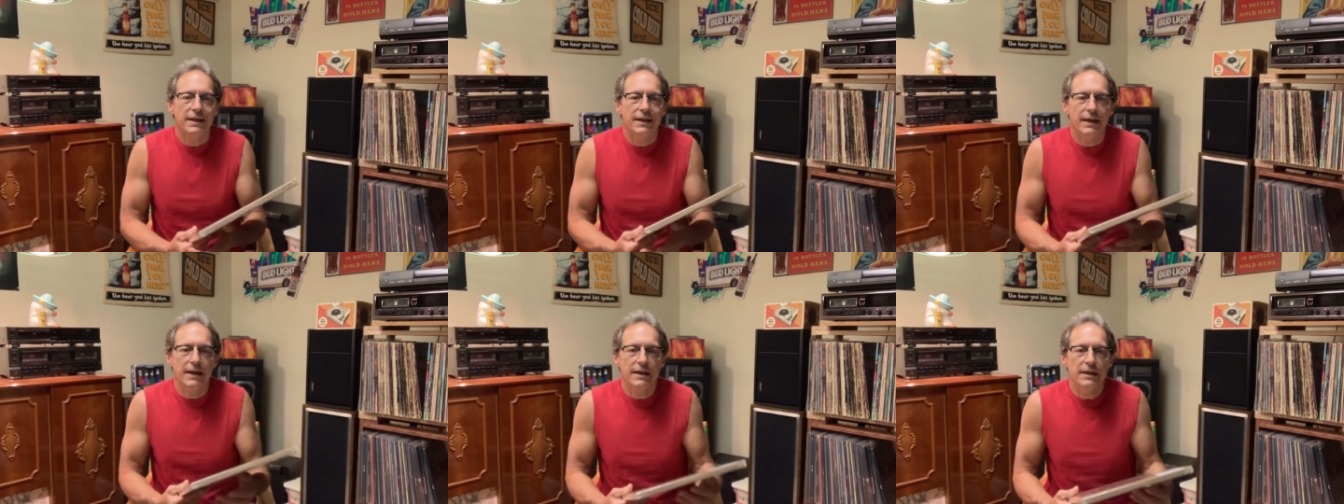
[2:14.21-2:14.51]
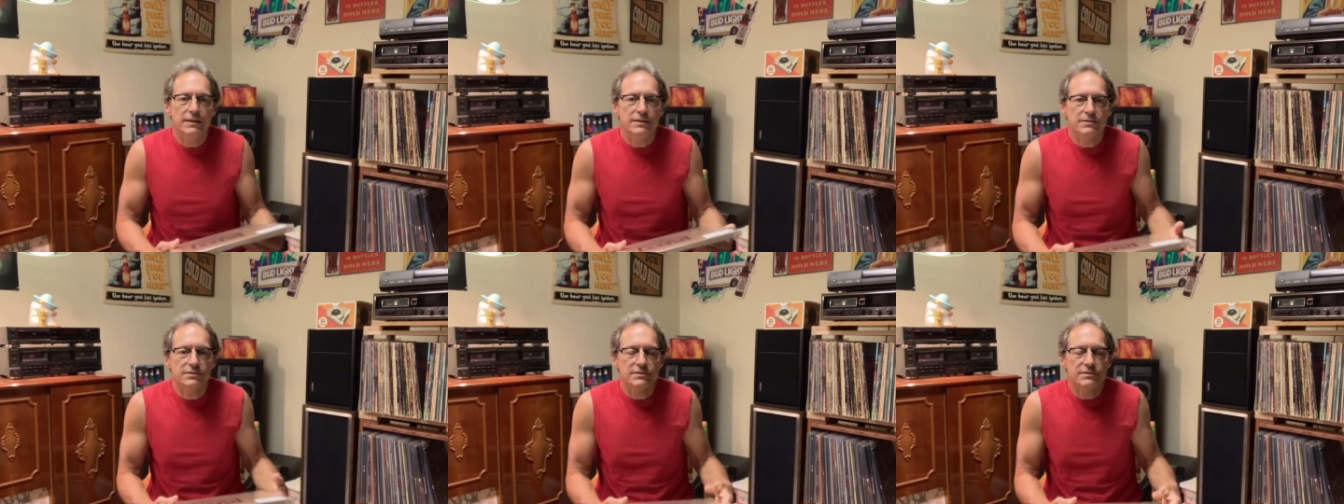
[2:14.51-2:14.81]

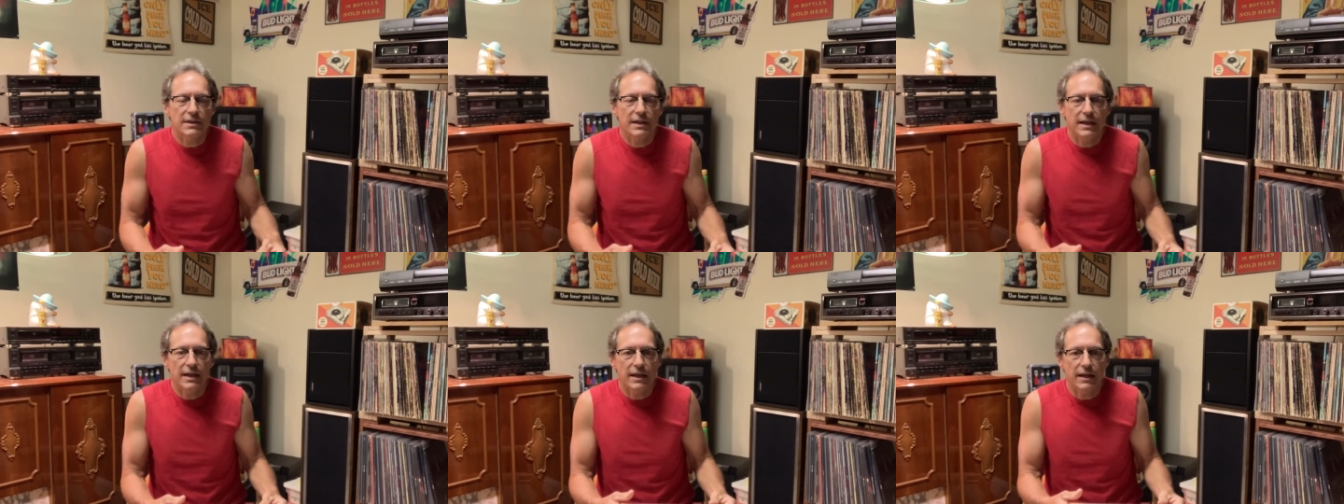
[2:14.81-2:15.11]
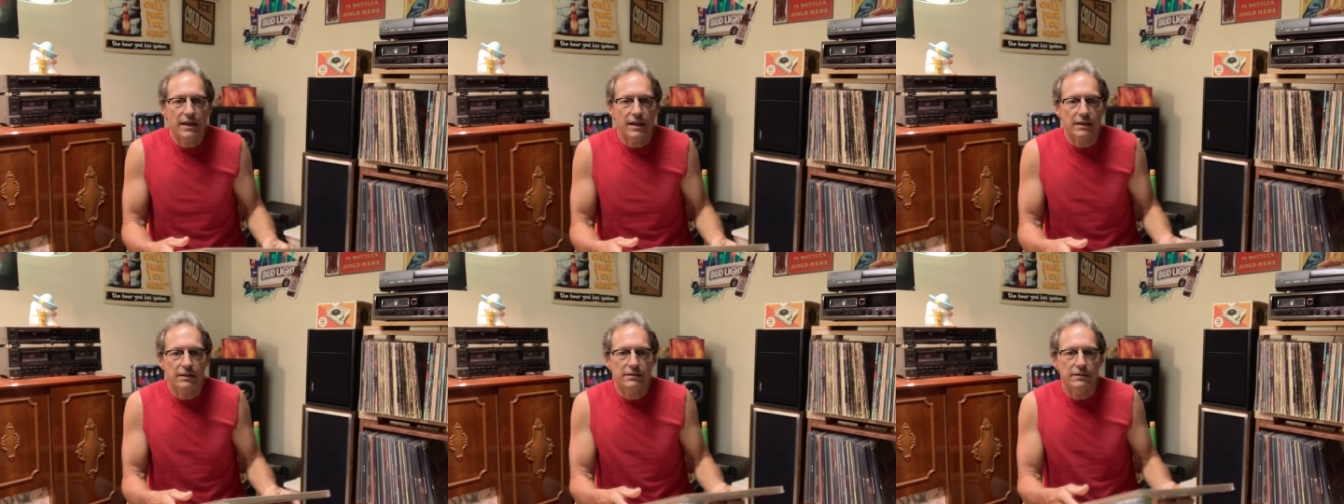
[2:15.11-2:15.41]
Ace,
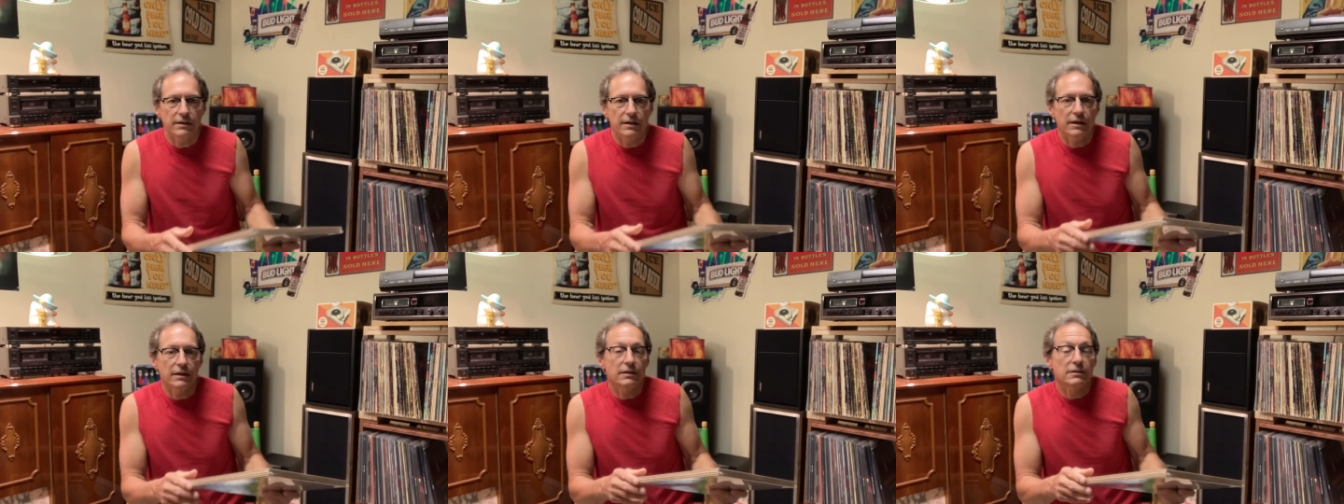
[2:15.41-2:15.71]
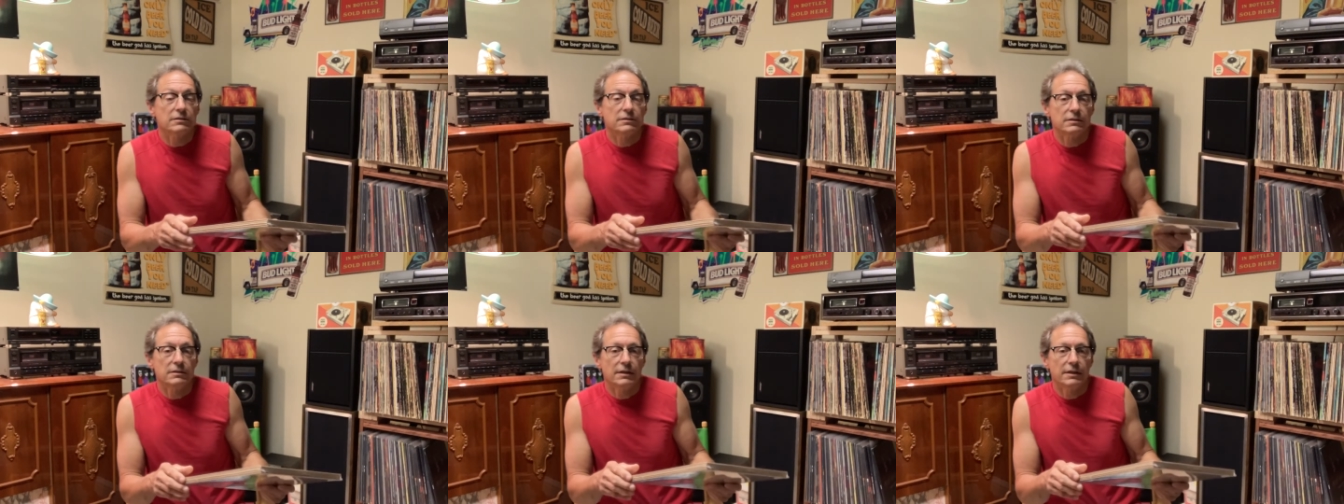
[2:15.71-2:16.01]
and
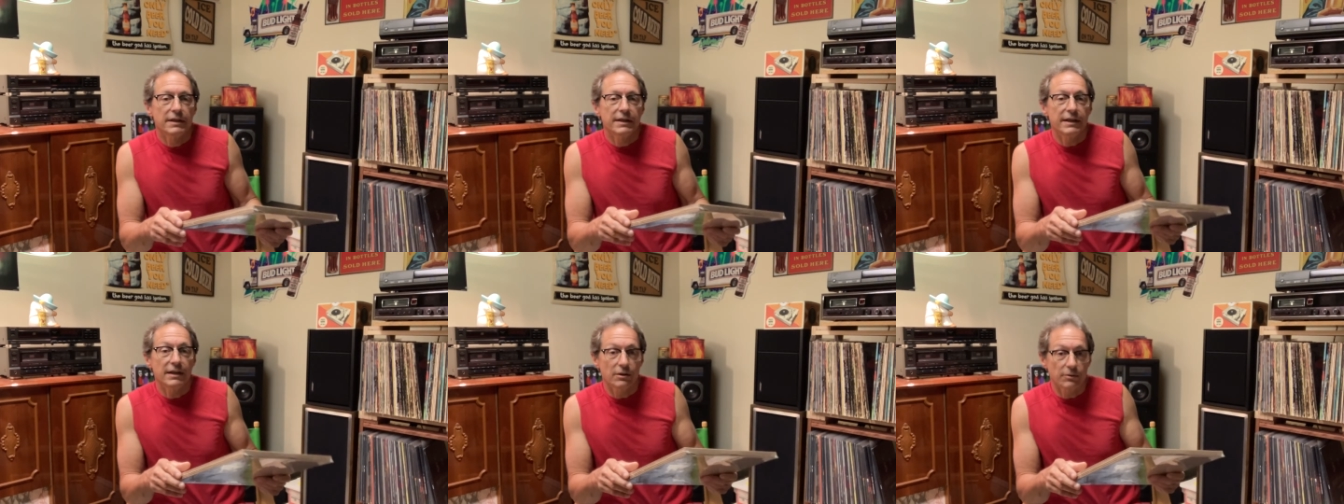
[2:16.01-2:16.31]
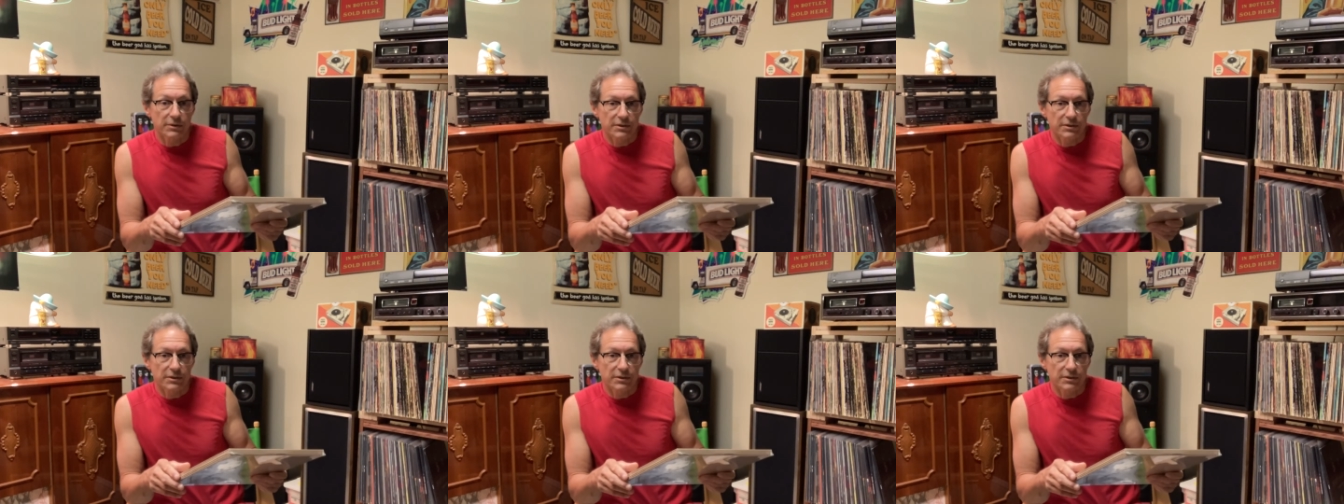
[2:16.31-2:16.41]
Eric